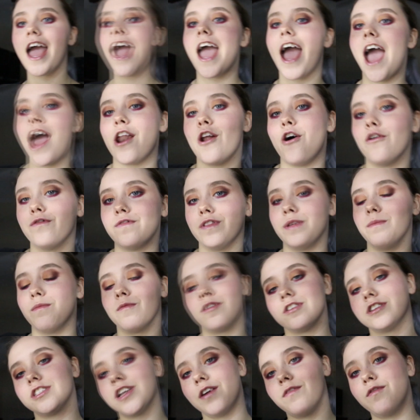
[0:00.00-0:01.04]
and hopefully
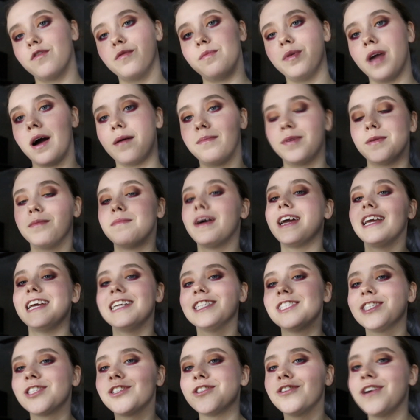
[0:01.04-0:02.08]
more stuff will be up on my
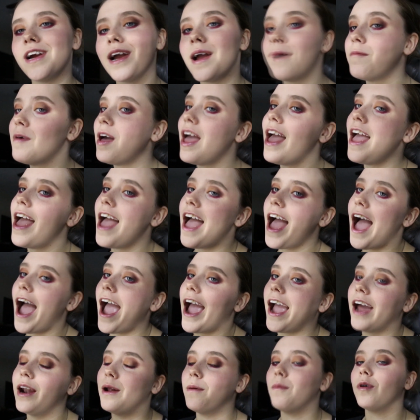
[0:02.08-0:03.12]
Instagram,
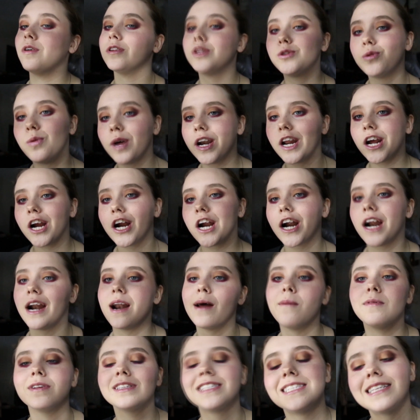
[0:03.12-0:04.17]
and I'm on Twitter, and
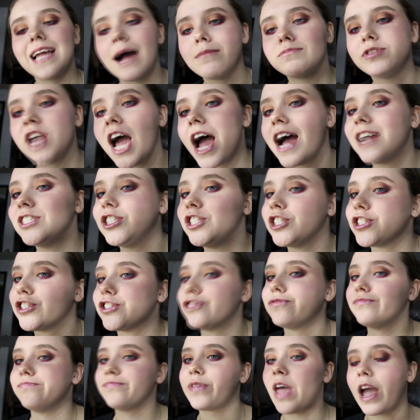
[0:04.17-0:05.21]
I'm on Snapchat.
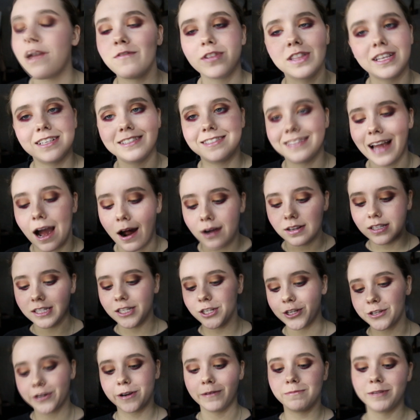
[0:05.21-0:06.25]
Just everything's down in the
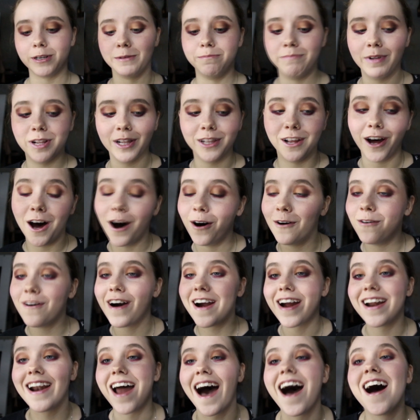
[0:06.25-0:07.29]
description below,
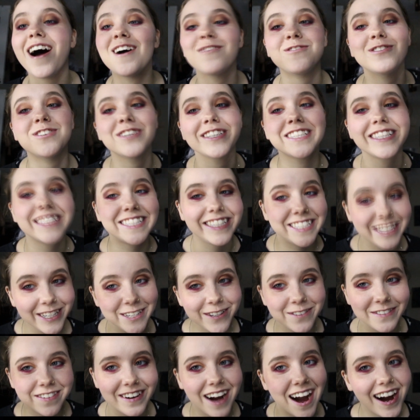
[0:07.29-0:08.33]
and I will see
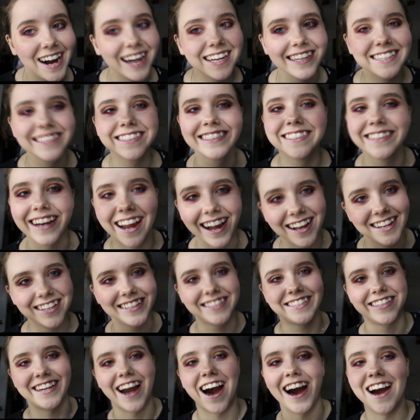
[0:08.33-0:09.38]
you guys
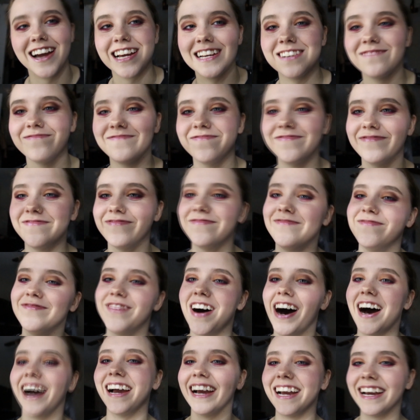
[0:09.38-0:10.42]
next time.
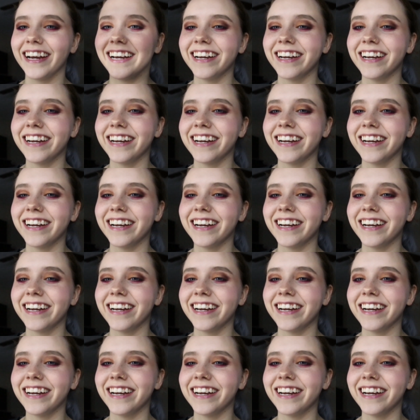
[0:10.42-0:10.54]
Bye.